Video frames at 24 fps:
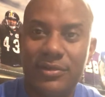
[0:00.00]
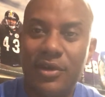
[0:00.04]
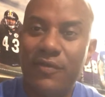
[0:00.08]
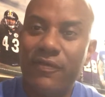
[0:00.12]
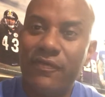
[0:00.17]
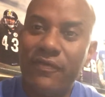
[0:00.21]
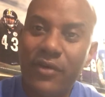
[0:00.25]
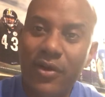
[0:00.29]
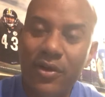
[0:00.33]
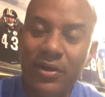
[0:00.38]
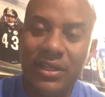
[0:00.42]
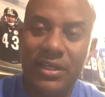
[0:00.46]
a
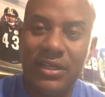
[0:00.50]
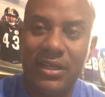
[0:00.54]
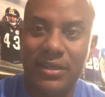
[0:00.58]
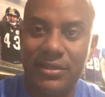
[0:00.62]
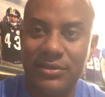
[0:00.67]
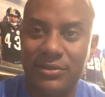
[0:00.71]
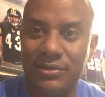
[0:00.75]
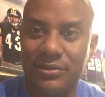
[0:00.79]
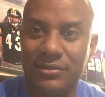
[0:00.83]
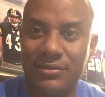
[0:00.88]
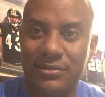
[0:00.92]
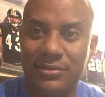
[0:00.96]
fallen
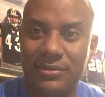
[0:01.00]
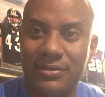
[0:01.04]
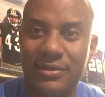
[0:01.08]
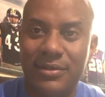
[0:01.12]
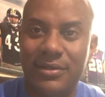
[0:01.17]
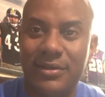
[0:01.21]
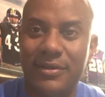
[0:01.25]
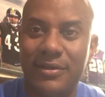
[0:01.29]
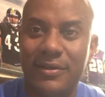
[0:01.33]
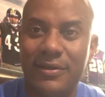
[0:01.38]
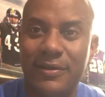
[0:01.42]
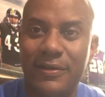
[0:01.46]
angel.
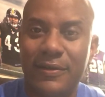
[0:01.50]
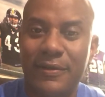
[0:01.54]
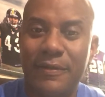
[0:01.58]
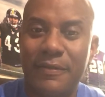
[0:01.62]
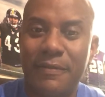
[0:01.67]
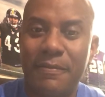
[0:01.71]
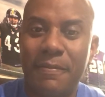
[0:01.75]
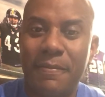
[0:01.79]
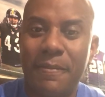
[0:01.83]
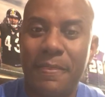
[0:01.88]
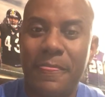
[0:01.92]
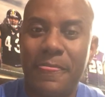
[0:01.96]

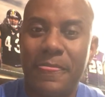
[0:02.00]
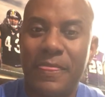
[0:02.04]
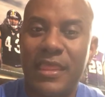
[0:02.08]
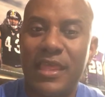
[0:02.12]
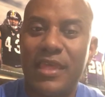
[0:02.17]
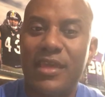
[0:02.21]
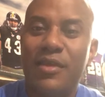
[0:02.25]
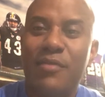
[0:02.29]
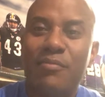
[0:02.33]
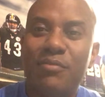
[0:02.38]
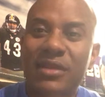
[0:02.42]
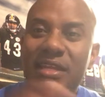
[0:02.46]

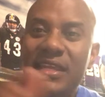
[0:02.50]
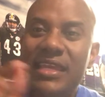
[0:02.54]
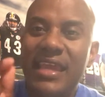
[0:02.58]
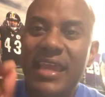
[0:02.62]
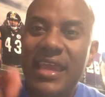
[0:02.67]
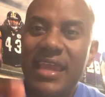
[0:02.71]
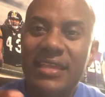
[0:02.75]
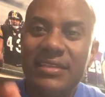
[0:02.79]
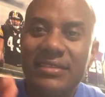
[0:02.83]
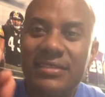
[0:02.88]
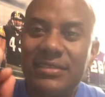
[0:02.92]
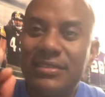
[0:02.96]
But he
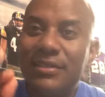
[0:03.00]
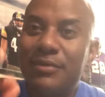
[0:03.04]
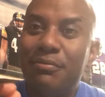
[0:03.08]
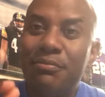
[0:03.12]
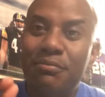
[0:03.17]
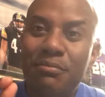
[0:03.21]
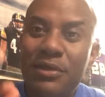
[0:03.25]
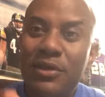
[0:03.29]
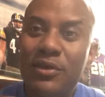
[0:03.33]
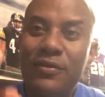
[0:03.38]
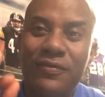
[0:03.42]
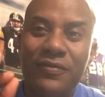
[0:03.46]
hates the
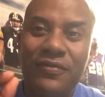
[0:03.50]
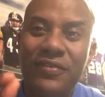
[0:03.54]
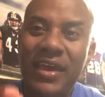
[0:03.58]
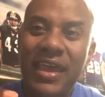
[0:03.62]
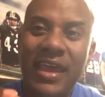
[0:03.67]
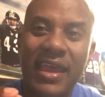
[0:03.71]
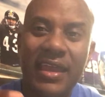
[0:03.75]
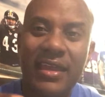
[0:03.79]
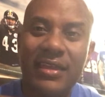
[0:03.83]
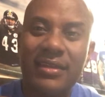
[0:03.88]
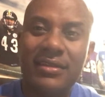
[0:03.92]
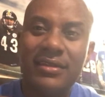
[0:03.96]
mere
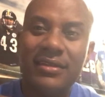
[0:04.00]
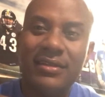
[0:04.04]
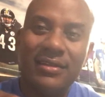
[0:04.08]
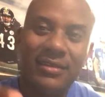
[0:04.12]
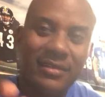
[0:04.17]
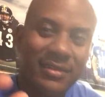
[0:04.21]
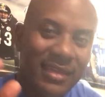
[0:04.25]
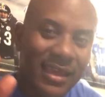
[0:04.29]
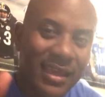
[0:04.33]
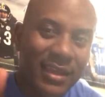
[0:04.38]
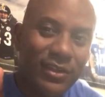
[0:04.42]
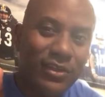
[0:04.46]
fact
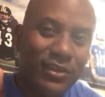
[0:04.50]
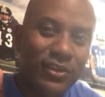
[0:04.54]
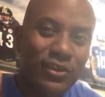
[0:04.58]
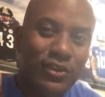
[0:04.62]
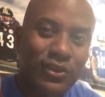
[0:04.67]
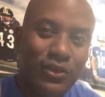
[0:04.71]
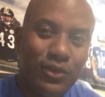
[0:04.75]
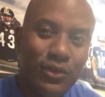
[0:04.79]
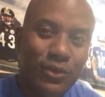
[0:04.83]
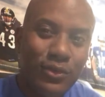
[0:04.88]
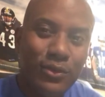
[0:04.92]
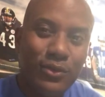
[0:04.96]
that
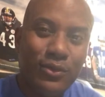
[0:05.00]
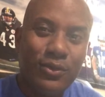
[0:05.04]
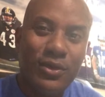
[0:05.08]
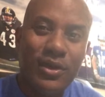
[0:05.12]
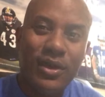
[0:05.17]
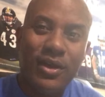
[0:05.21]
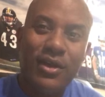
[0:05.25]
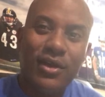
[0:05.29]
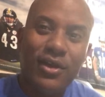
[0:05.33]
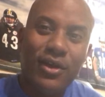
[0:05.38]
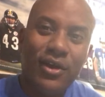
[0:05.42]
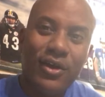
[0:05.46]
you
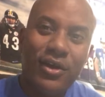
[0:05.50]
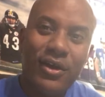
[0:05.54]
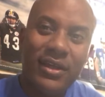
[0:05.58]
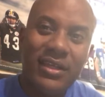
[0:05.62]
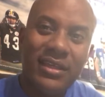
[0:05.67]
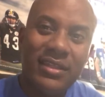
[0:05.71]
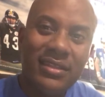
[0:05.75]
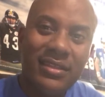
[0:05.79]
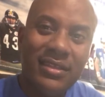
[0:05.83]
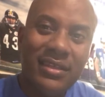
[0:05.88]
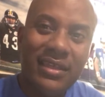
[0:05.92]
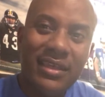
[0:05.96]
are
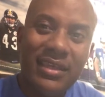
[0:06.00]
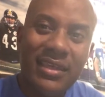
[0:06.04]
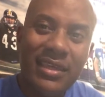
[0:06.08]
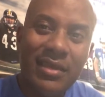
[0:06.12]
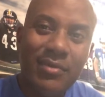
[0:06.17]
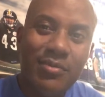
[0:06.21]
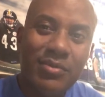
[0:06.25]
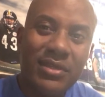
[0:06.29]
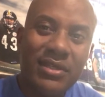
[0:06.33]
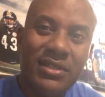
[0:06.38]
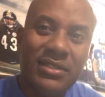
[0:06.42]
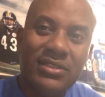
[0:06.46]
in the
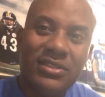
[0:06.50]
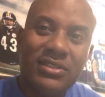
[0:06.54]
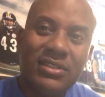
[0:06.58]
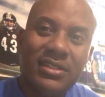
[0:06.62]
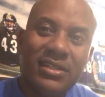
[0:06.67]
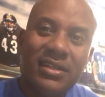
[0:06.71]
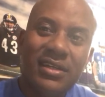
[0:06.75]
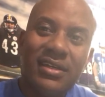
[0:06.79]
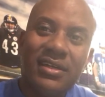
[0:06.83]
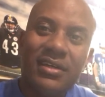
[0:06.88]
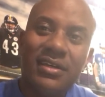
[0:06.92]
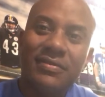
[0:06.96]
image
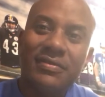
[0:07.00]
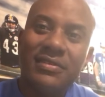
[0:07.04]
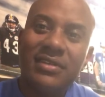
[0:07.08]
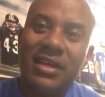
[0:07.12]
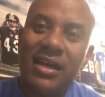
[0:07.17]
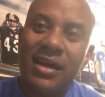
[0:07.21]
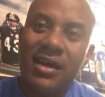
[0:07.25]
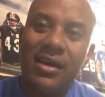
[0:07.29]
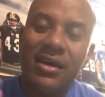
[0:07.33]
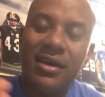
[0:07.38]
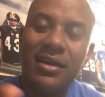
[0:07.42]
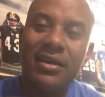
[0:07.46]
of
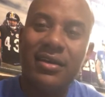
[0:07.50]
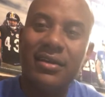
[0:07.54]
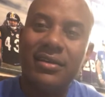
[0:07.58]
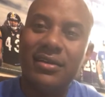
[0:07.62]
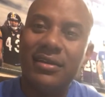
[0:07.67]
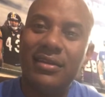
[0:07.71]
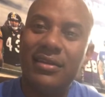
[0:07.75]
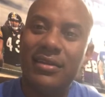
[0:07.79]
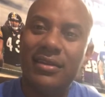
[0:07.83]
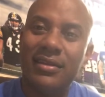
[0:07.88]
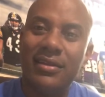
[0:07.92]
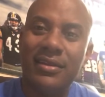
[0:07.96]
God.
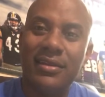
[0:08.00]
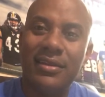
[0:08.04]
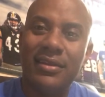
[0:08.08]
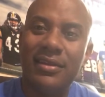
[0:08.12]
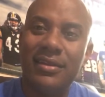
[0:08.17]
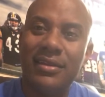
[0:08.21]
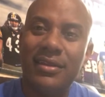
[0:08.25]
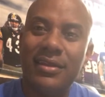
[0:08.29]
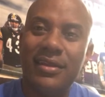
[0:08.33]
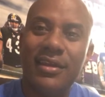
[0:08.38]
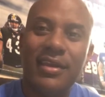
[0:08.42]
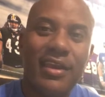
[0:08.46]

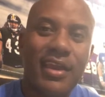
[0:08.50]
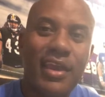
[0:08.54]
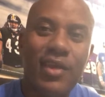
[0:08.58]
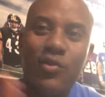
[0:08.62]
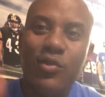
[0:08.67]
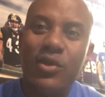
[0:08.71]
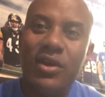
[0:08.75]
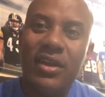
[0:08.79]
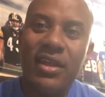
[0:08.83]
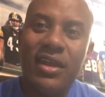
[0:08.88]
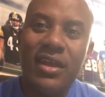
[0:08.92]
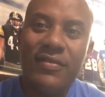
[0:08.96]
And
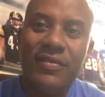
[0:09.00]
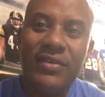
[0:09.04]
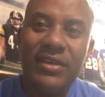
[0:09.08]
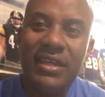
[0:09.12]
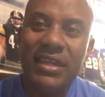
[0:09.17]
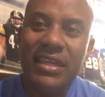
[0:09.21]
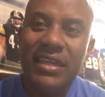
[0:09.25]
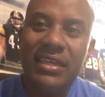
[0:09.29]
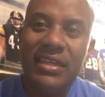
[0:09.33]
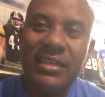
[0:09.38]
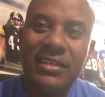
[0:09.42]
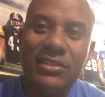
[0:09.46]
whatever
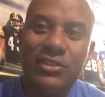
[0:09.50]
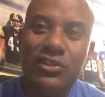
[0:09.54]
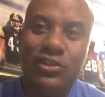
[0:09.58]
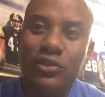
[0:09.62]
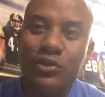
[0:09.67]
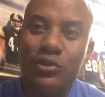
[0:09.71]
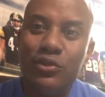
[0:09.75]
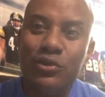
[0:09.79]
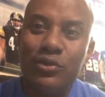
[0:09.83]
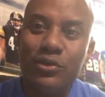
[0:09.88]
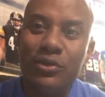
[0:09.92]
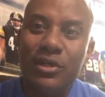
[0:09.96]
he can
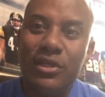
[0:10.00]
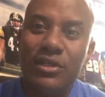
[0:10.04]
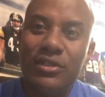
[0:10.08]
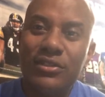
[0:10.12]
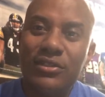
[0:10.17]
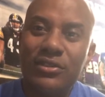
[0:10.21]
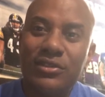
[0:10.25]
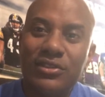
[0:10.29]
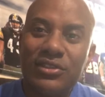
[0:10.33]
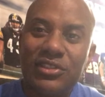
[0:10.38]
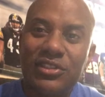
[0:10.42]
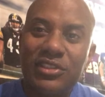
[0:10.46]
do
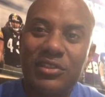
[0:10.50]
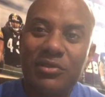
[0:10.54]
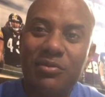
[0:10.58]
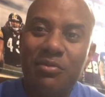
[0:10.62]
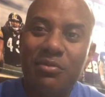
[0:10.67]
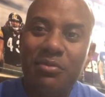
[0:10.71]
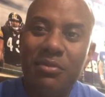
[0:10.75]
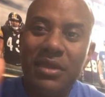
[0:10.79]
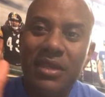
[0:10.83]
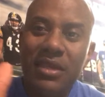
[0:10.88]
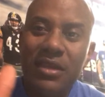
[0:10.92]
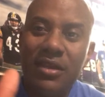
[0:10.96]
to
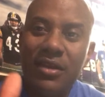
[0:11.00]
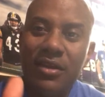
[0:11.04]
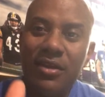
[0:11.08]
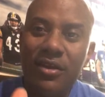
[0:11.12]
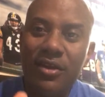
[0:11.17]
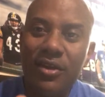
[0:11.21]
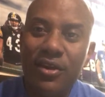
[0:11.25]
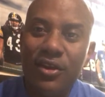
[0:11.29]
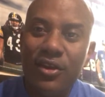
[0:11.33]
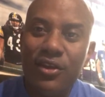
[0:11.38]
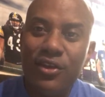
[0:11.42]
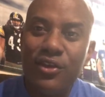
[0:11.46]

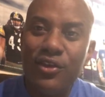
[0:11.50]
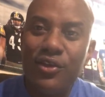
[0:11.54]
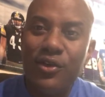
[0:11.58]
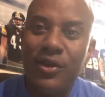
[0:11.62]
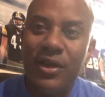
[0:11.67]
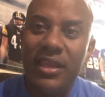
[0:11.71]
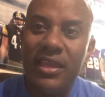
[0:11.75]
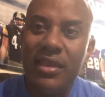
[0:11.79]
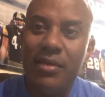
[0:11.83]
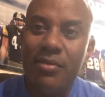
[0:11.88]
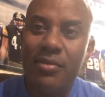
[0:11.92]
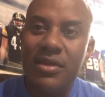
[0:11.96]
smear
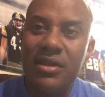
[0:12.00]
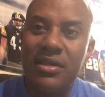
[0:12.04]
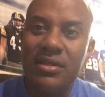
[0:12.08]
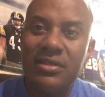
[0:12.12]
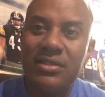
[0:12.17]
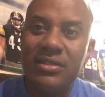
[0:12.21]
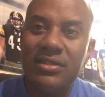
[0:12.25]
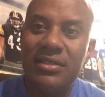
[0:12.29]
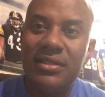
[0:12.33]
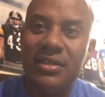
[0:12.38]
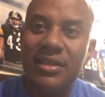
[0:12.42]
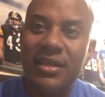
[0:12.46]
your
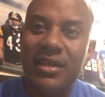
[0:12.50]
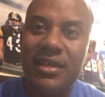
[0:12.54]
image